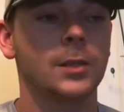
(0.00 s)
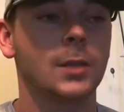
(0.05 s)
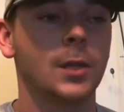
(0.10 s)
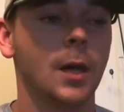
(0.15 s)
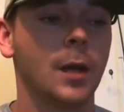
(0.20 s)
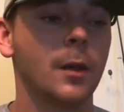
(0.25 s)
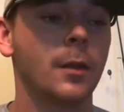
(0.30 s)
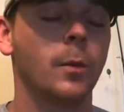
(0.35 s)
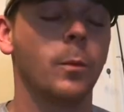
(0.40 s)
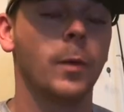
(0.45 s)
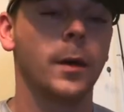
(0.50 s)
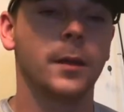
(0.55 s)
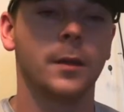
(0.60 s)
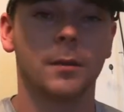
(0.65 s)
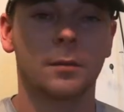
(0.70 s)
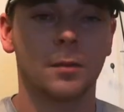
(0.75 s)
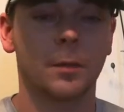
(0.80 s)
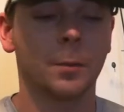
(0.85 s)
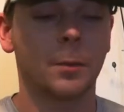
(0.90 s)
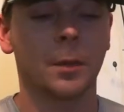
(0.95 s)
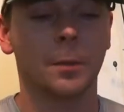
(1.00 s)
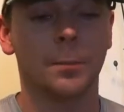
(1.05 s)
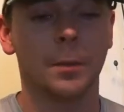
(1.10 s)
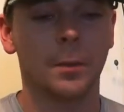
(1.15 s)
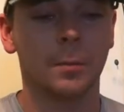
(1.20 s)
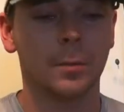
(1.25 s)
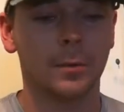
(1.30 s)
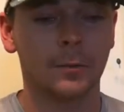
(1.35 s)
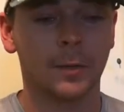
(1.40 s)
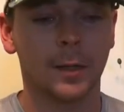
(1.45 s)
the way that some of the
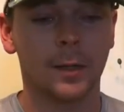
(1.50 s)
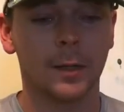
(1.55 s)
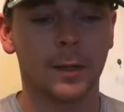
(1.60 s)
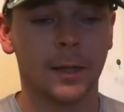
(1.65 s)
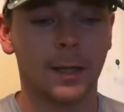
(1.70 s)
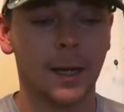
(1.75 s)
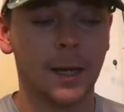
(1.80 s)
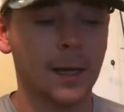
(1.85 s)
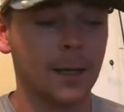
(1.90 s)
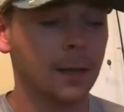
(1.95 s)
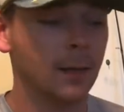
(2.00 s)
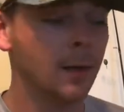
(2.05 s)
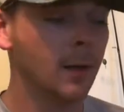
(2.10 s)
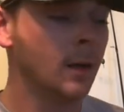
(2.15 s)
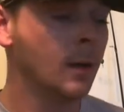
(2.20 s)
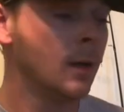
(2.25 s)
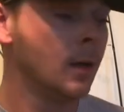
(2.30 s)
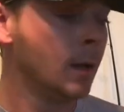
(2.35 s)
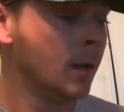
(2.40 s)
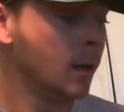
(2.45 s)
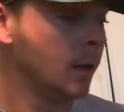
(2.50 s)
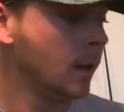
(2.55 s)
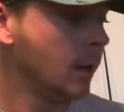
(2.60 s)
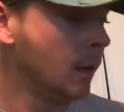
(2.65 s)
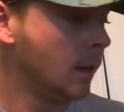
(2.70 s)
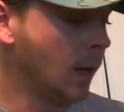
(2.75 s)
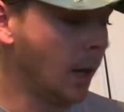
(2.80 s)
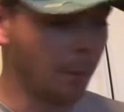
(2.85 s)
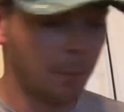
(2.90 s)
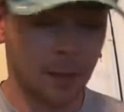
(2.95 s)
people around here can,
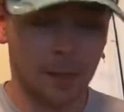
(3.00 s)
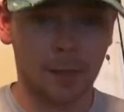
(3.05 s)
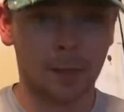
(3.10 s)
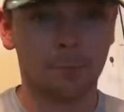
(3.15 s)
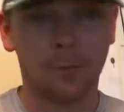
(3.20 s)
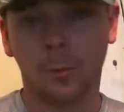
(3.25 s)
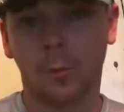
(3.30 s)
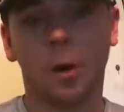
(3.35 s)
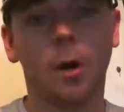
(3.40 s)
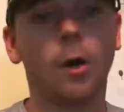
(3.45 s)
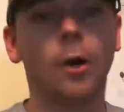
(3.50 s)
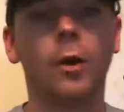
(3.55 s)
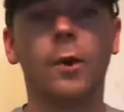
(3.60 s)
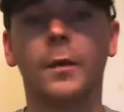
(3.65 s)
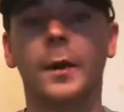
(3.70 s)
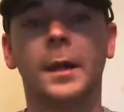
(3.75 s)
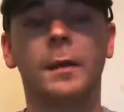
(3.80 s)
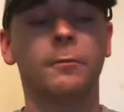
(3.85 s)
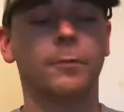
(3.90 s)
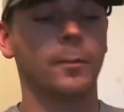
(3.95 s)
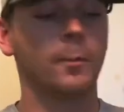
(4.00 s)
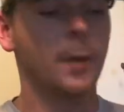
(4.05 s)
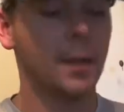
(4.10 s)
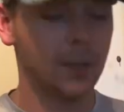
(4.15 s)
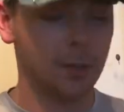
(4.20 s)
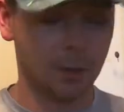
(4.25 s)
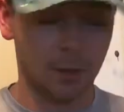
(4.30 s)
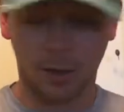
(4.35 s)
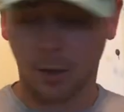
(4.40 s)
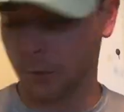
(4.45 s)
I'm gonna give you all the
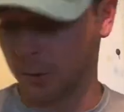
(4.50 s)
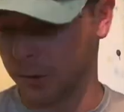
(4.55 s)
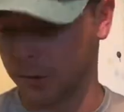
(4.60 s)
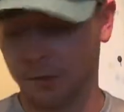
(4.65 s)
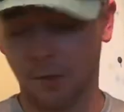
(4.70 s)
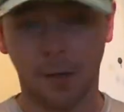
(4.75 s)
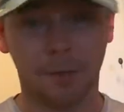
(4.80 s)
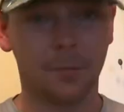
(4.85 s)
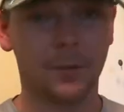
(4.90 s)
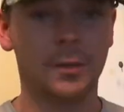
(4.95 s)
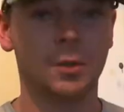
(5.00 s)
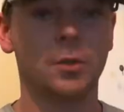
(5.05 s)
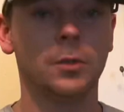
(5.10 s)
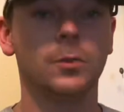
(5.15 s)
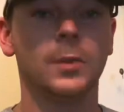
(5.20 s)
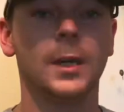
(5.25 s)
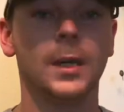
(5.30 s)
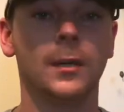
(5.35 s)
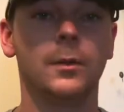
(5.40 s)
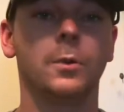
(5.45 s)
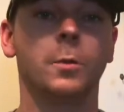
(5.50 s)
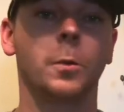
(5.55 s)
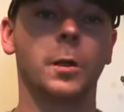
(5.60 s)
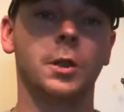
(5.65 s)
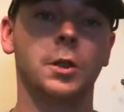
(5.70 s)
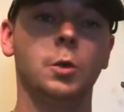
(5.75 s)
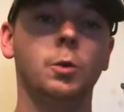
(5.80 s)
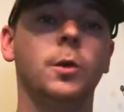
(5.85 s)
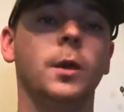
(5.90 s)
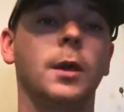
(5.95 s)
information, all the stuff that you need to where
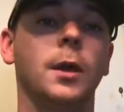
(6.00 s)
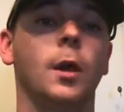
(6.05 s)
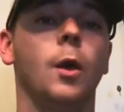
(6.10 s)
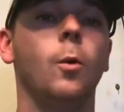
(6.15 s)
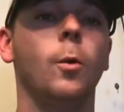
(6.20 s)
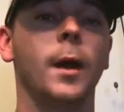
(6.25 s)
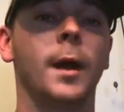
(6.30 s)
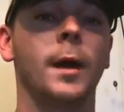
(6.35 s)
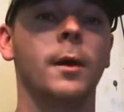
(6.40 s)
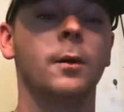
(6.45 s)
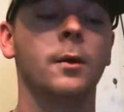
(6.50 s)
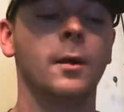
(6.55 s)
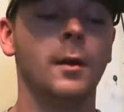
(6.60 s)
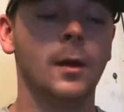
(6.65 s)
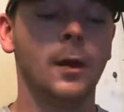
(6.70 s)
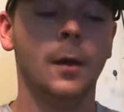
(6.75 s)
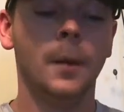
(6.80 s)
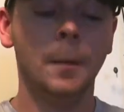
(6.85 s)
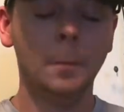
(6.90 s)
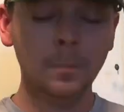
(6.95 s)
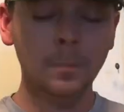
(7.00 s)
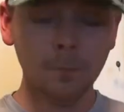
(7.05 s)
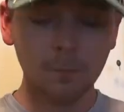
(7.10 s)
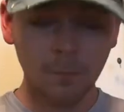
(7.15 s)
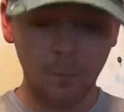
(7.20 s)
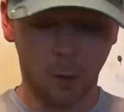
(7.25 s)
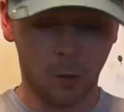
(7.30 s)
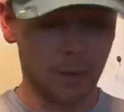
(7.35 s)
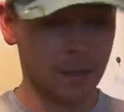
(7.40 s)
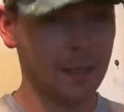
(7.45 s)
you can go out
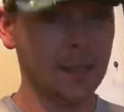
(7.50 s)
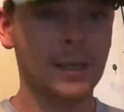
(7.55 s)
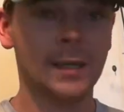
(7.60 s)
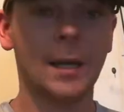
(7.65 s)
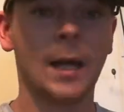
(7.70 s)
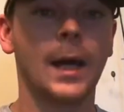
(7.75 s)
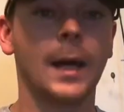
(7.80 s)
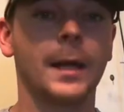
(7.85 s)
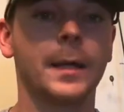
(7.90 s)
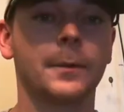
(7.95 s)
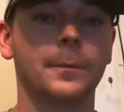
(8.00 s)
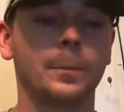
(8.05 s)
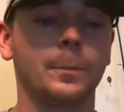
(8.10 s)
on any night